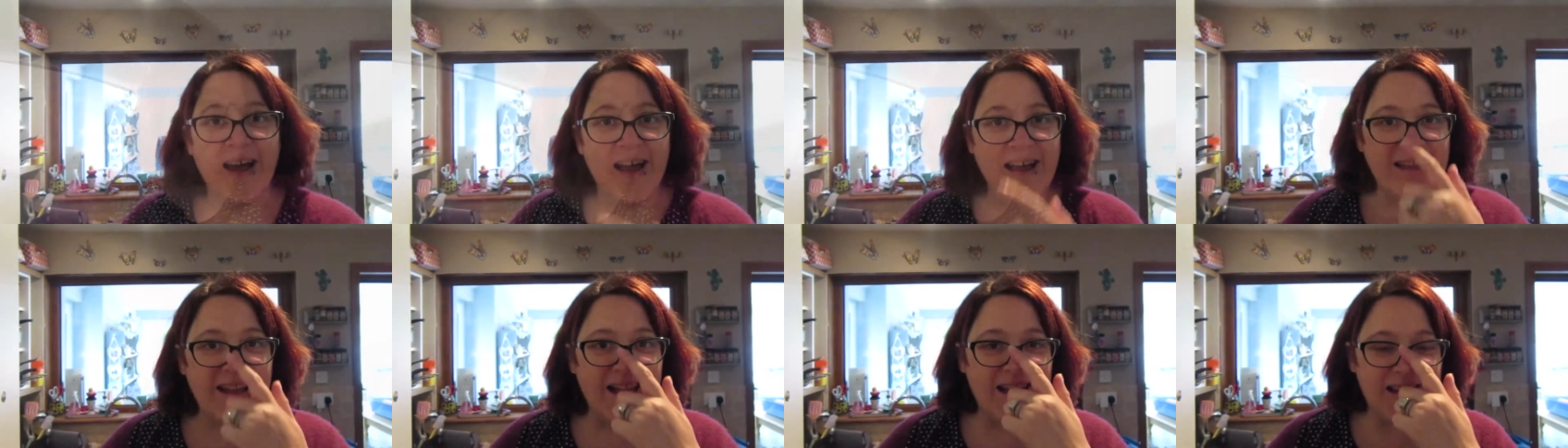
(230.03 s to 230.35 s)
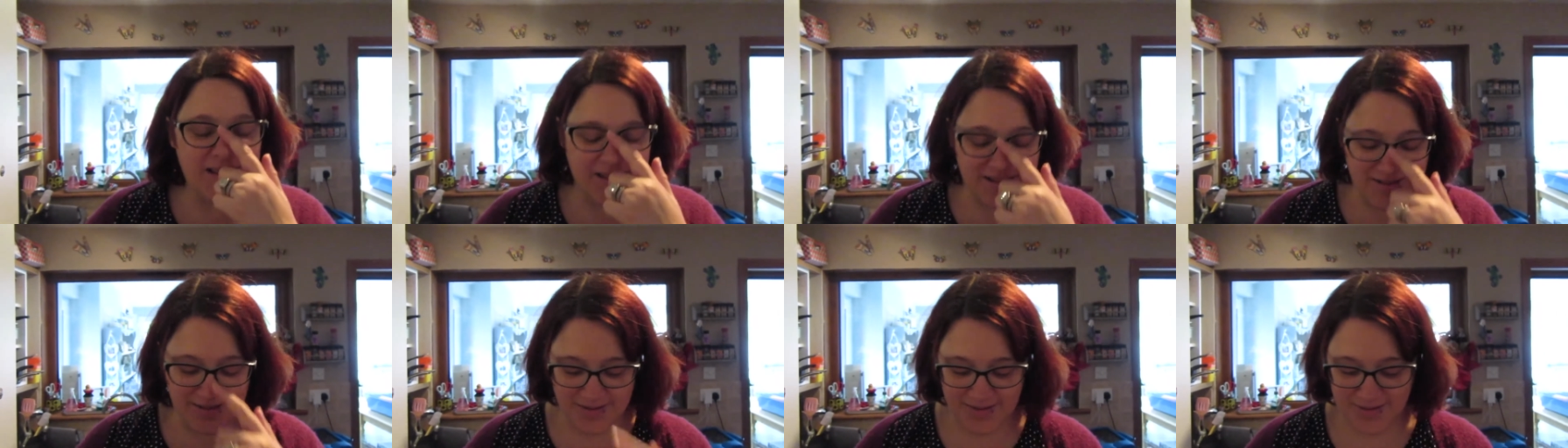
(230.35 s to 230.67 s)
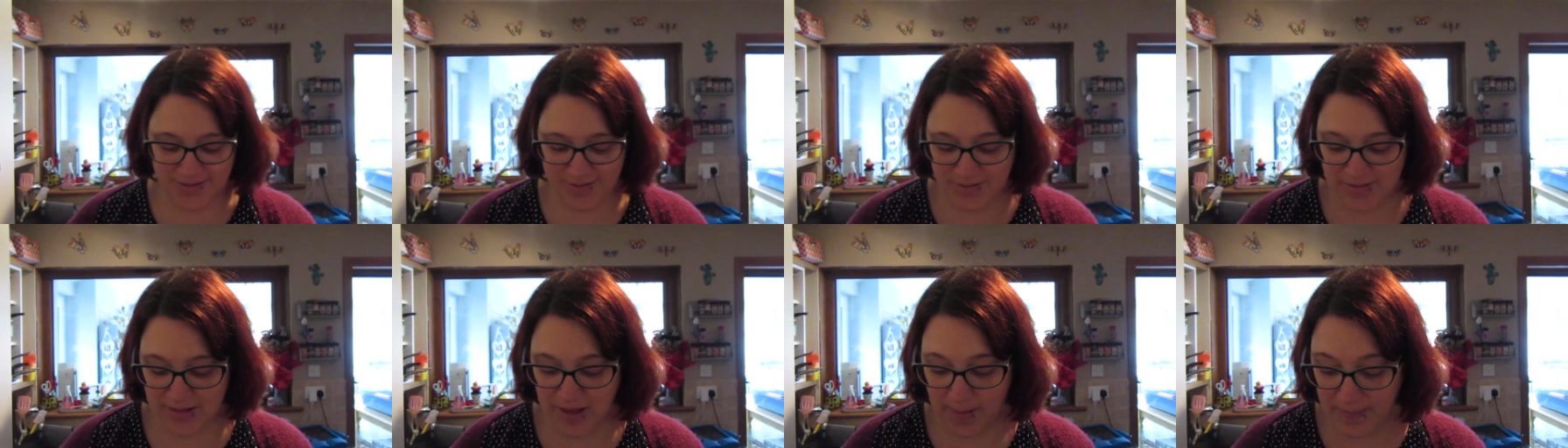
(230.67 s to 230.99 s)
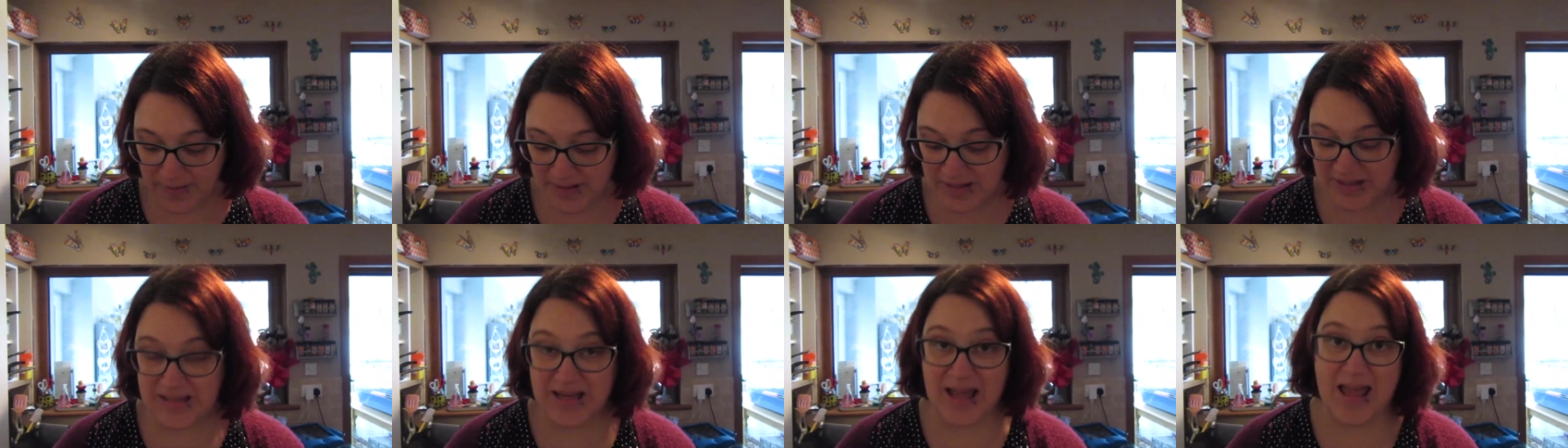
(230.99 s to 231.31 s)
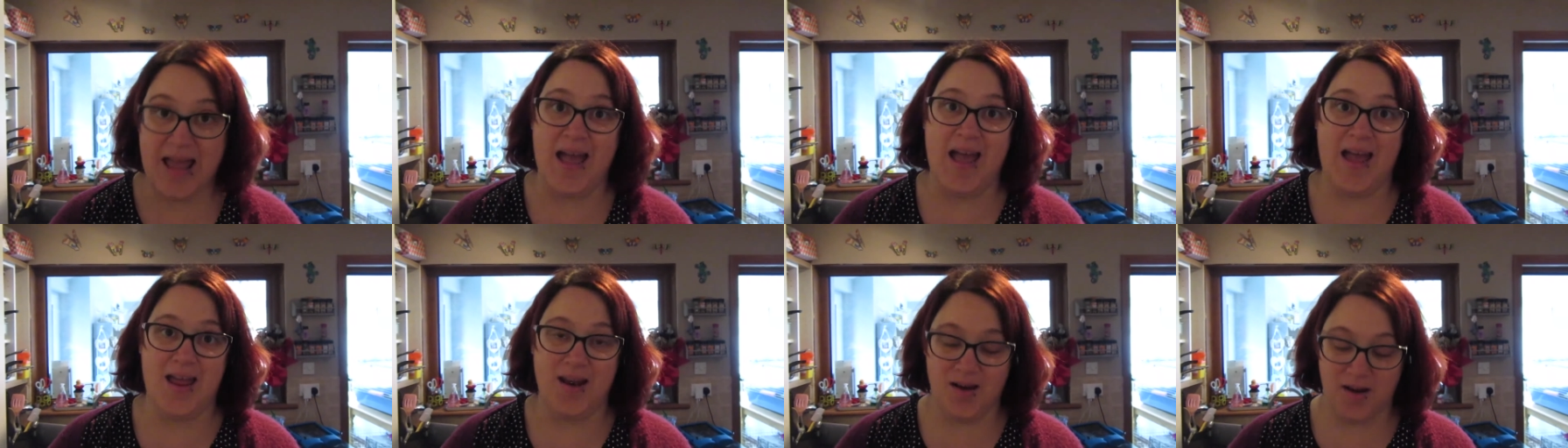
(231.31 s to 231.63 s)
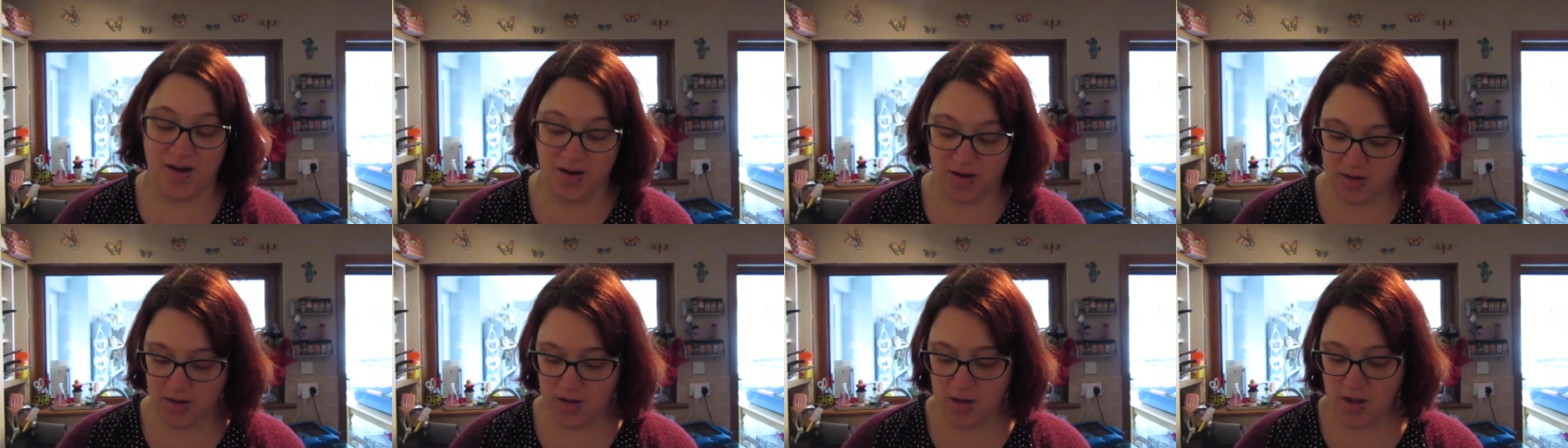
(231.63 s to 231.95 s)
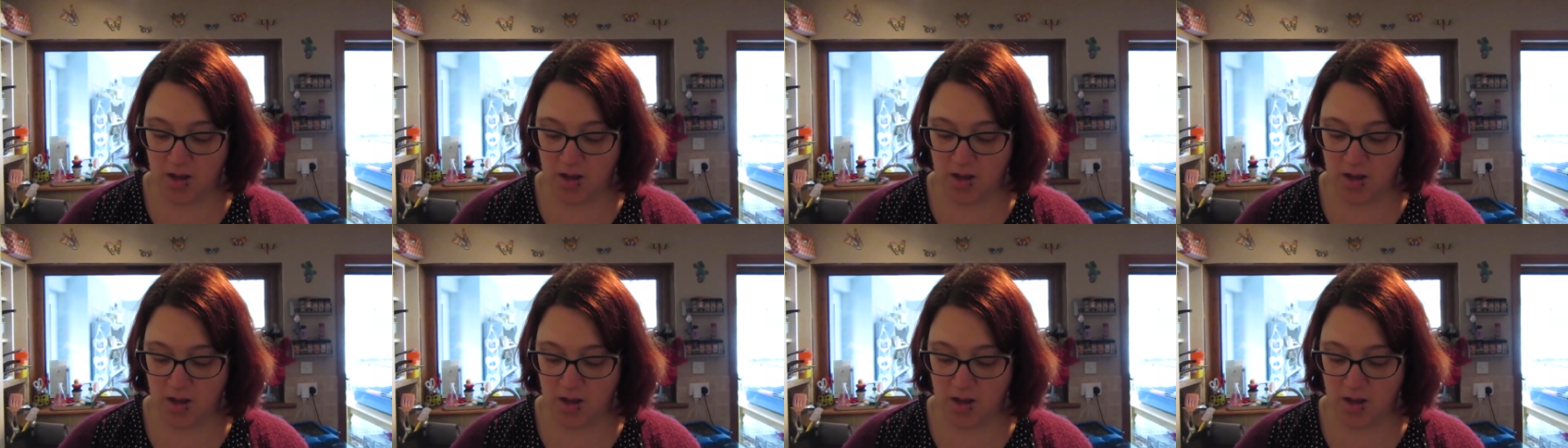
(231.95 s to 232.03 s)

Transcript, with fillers: Hi guys, so it's 10:30.